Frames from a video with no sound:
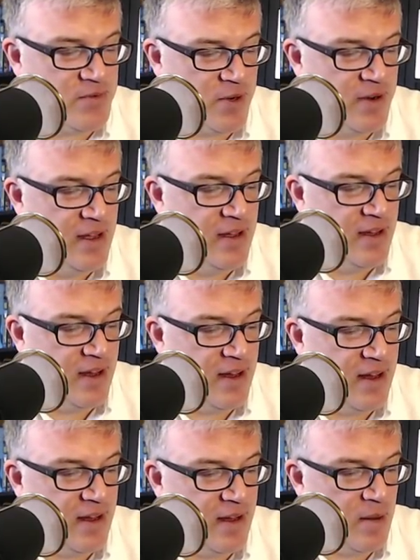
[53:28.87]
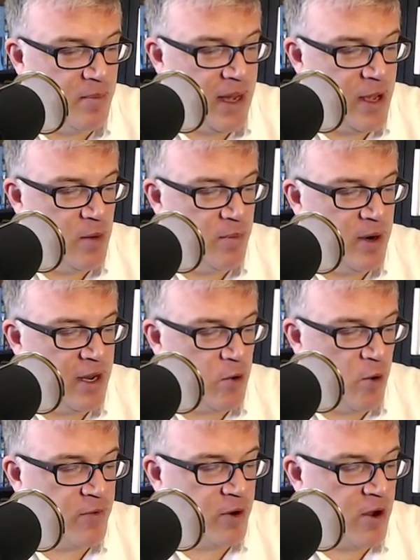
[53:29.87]
a bio break or for
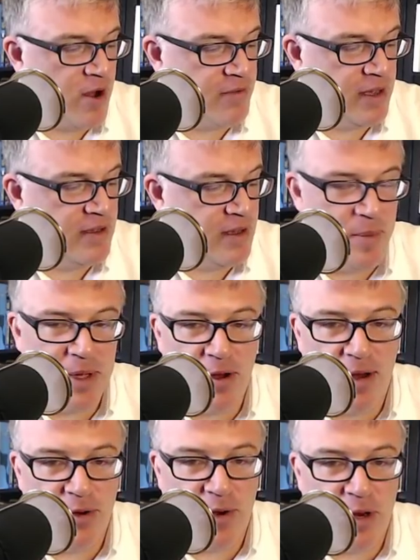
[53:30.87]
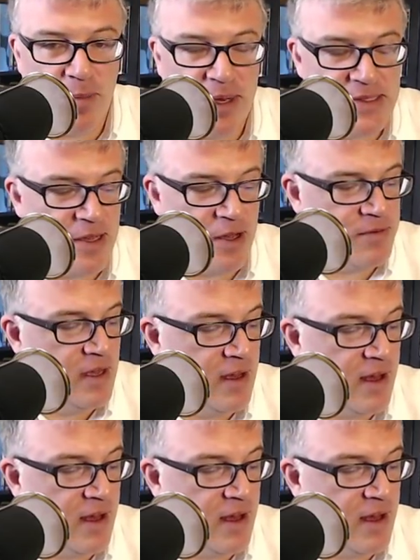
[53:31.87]
coffee. I'm a big coffee drinker myself.